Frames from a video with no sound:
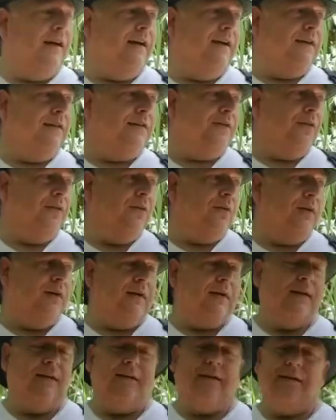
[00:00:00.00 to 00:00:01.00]

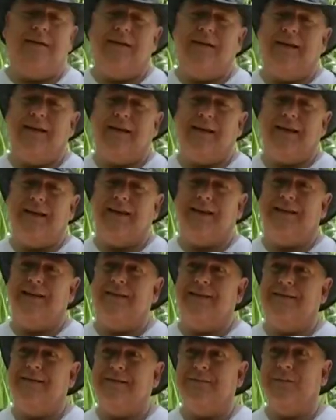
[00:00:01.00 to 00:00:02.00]
So again,
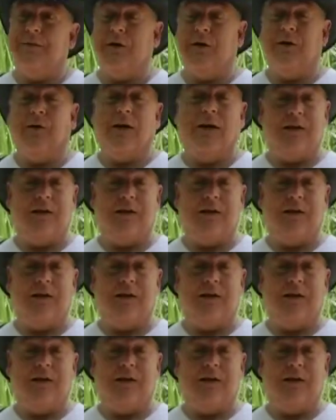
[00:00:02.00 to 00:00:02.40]
you know,